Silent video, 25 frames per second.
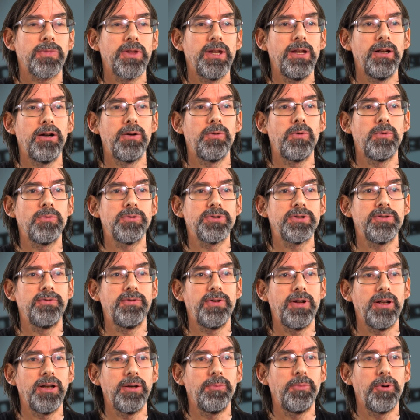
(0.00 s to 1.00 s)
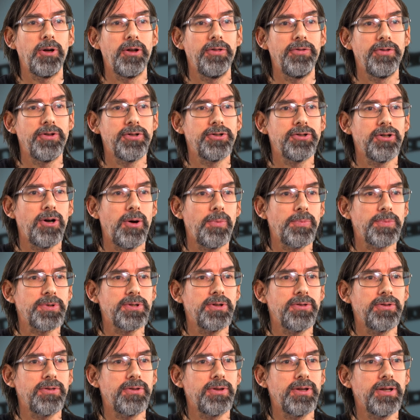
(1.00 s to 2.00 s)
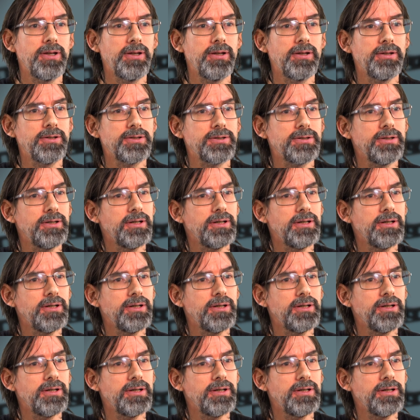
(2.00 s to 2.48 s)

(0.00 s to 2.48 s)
know, what was available in the shops and things.